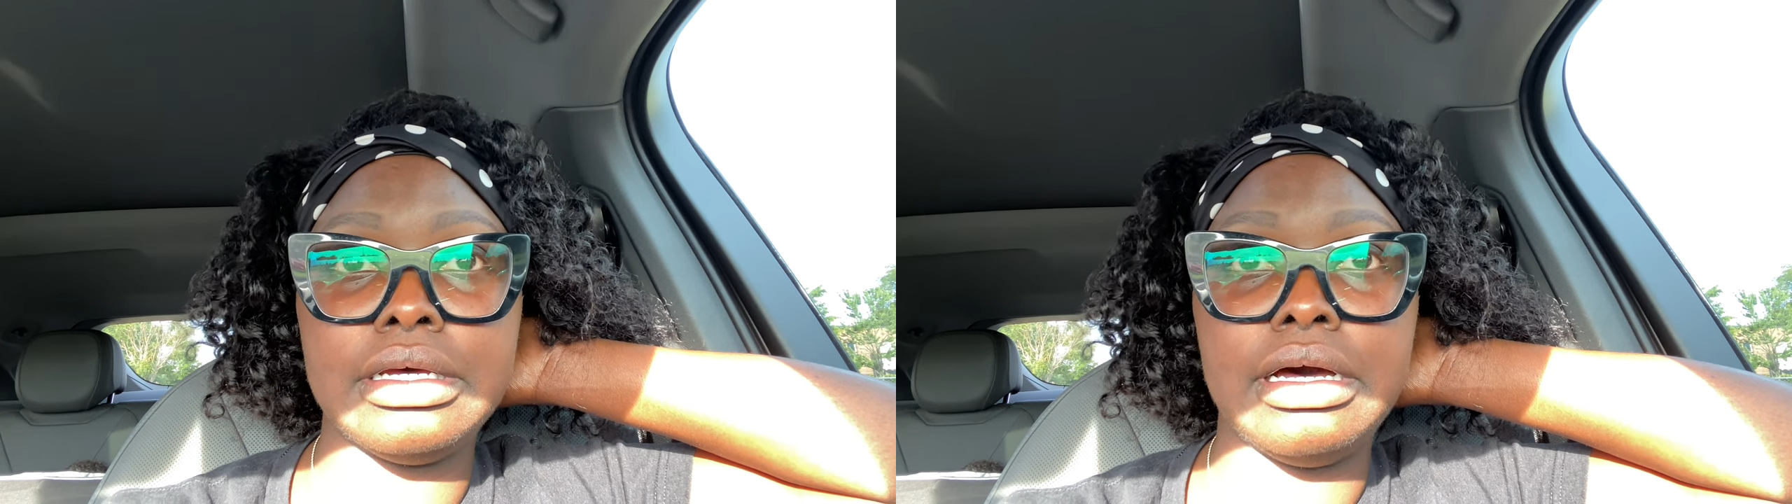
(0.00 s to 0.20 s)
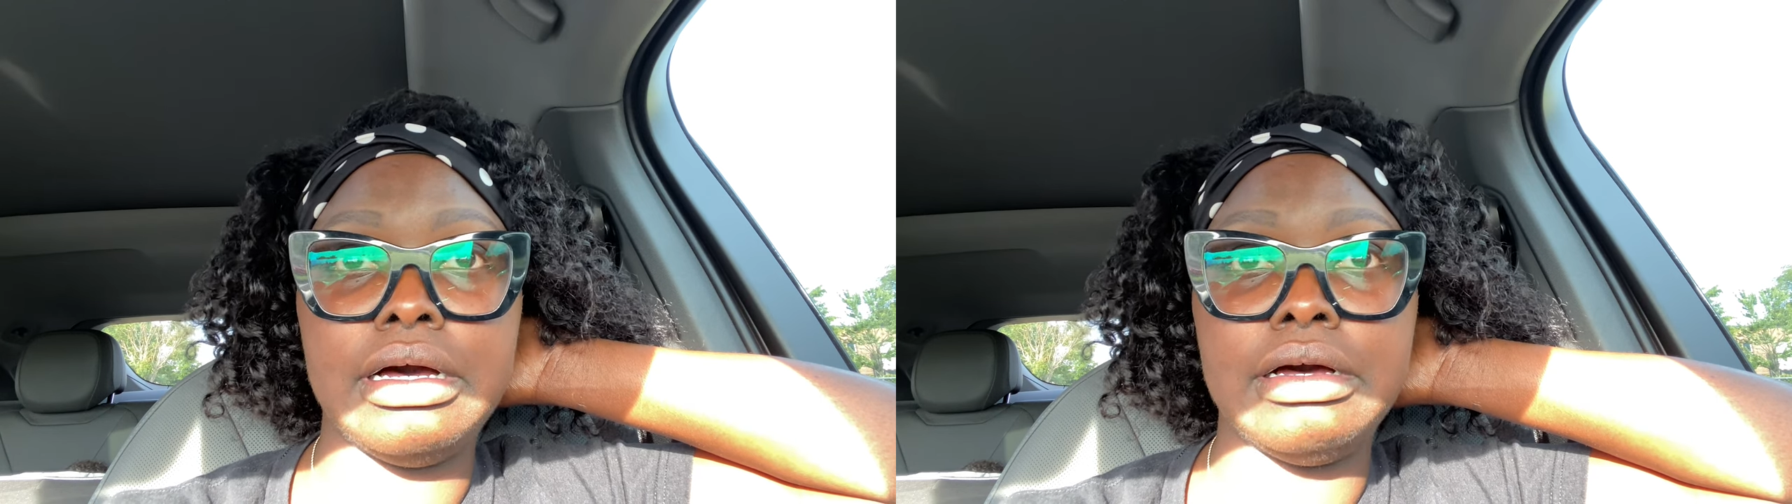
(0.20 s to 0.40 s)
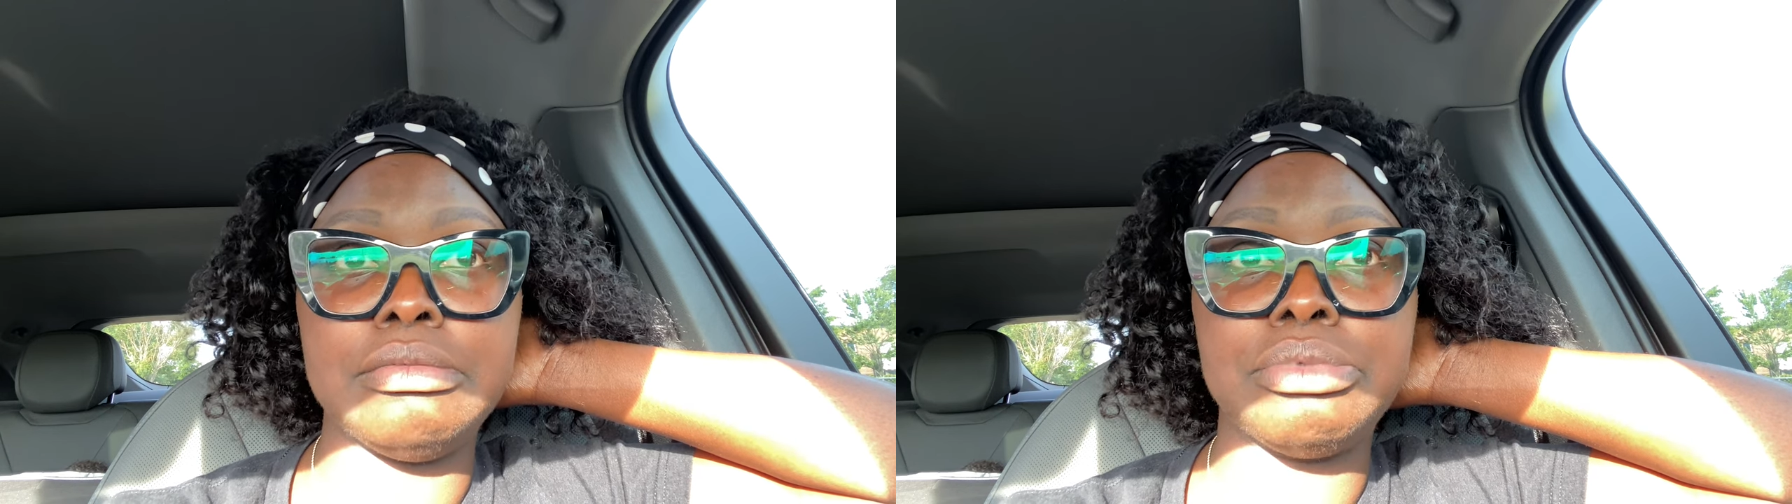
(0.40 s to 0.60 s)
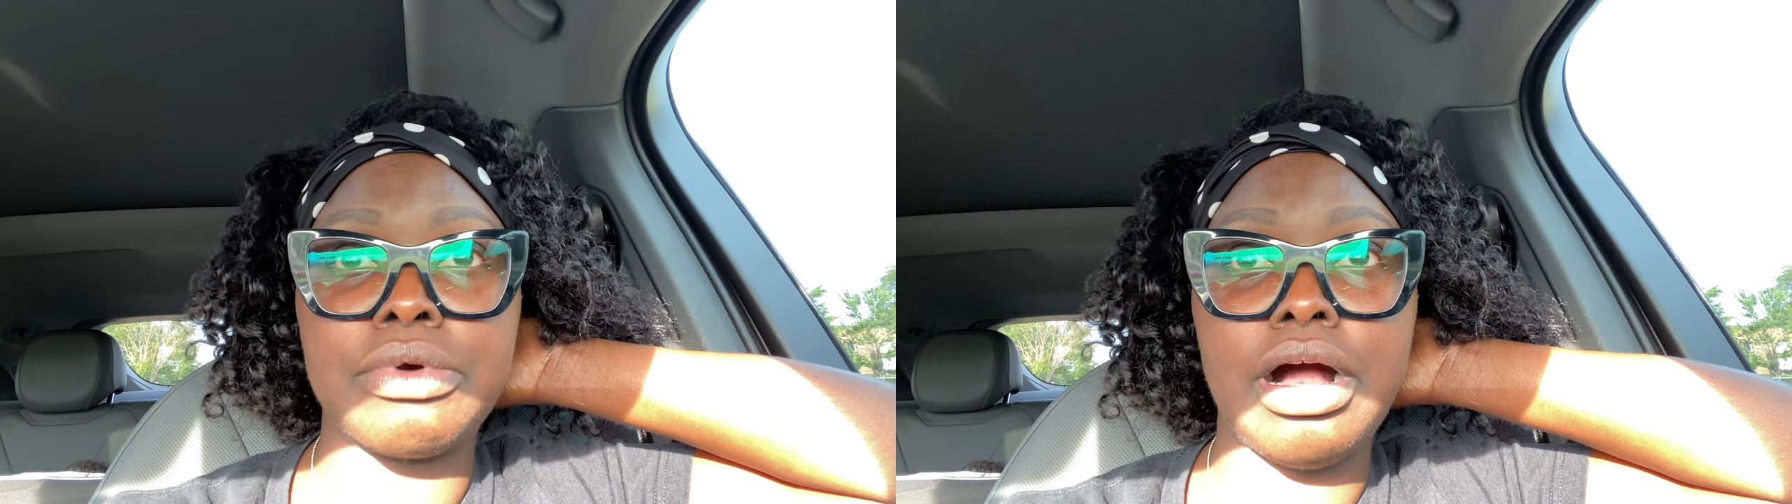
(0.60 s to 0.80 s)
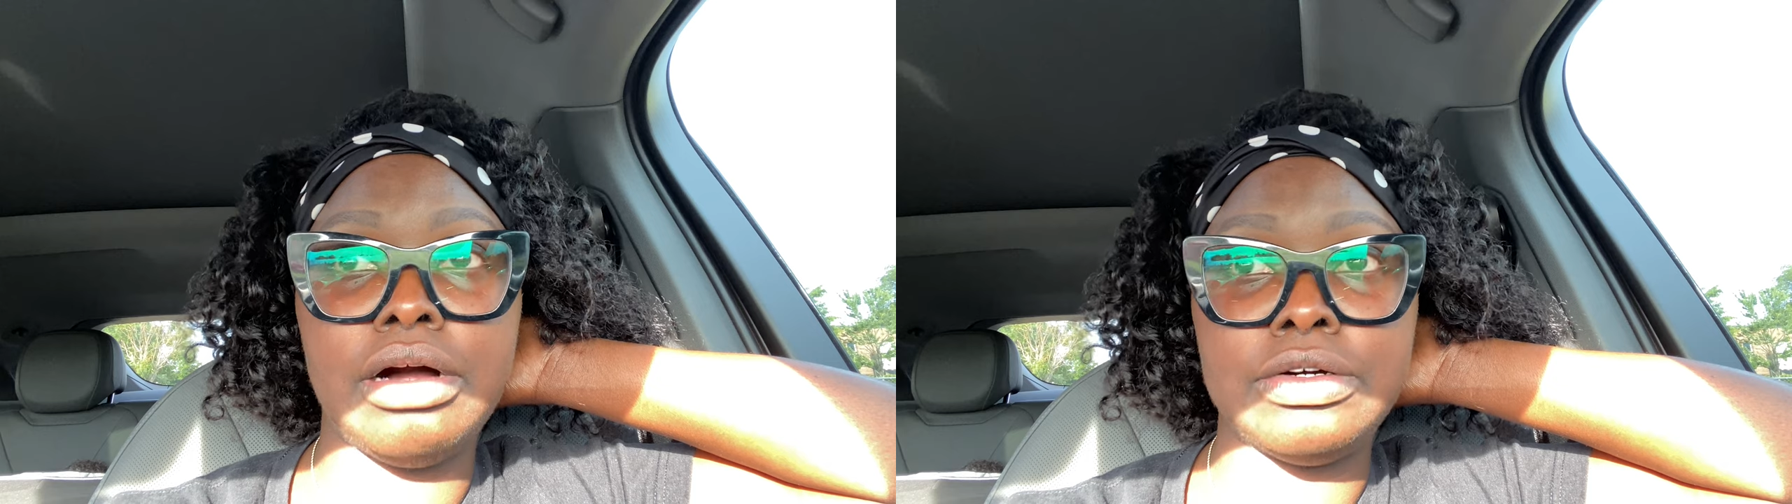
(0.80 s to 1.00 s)
uh,
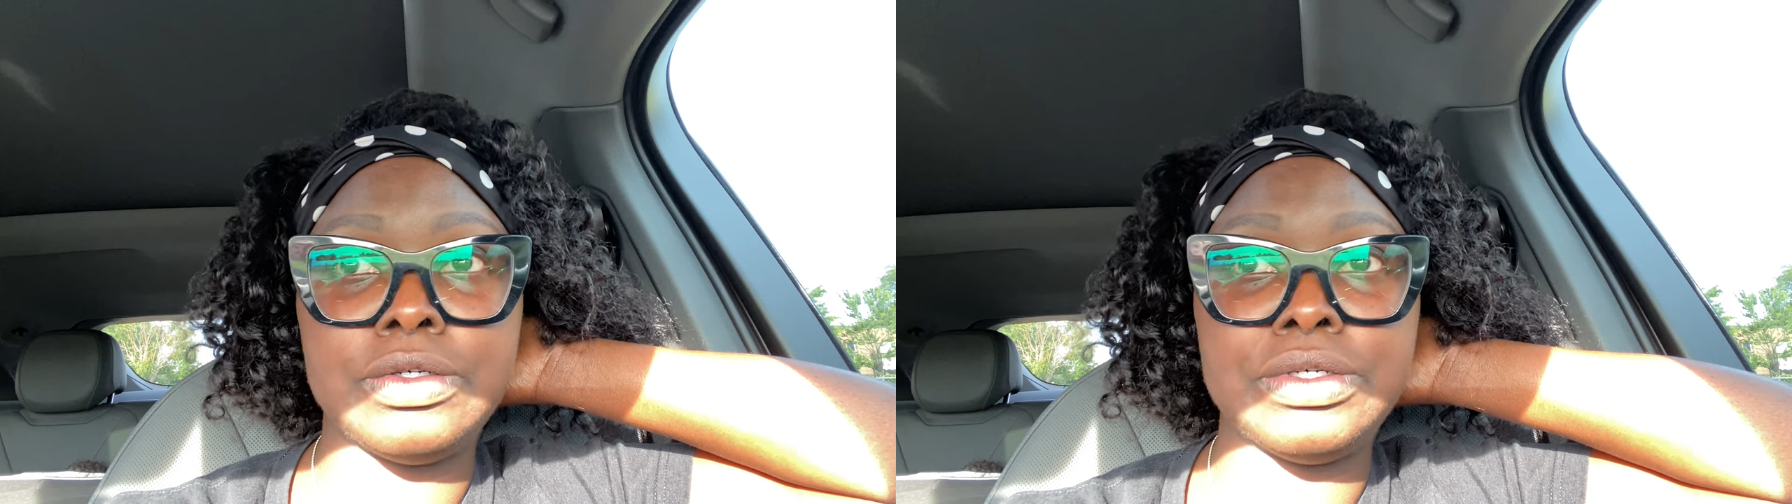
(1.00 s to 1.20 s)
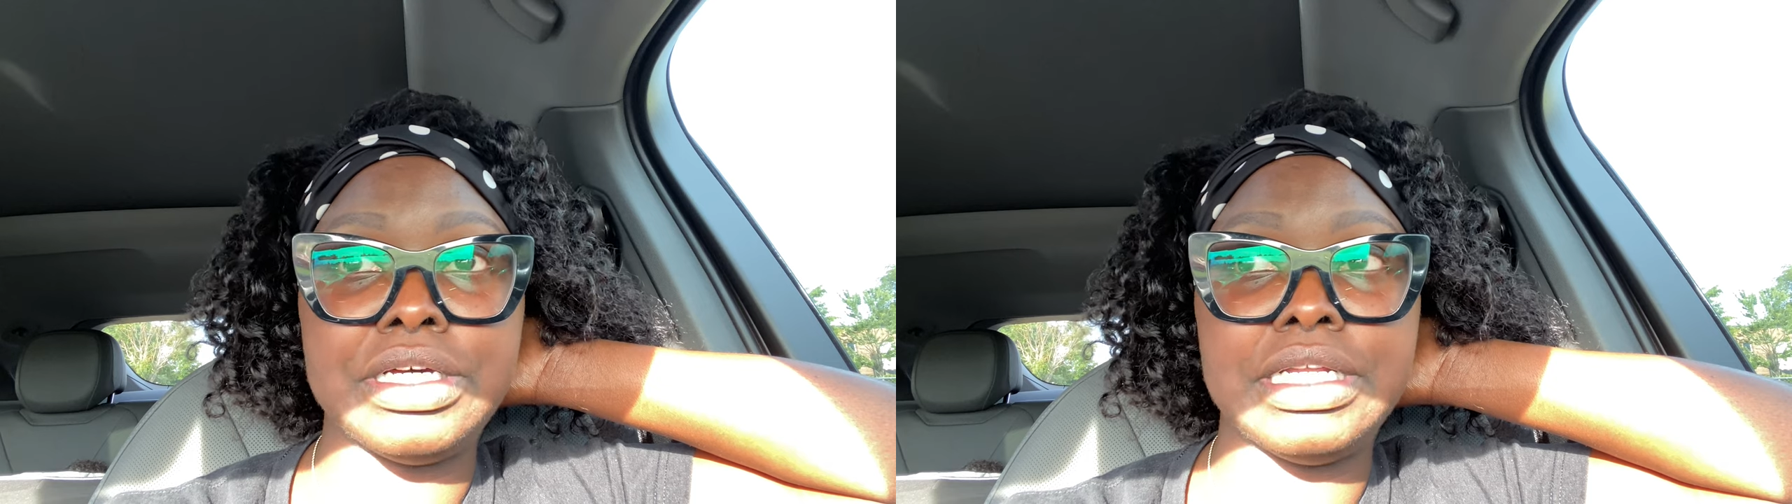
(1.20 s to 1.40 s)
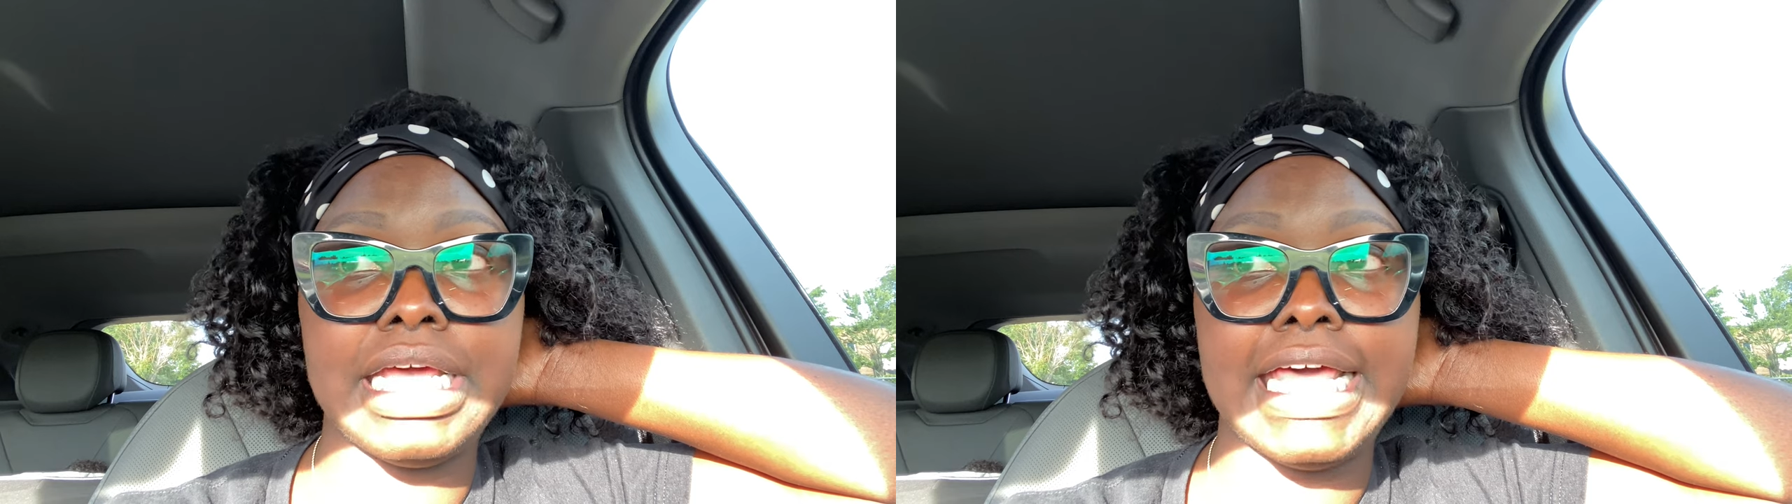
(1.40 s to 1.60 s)
bra on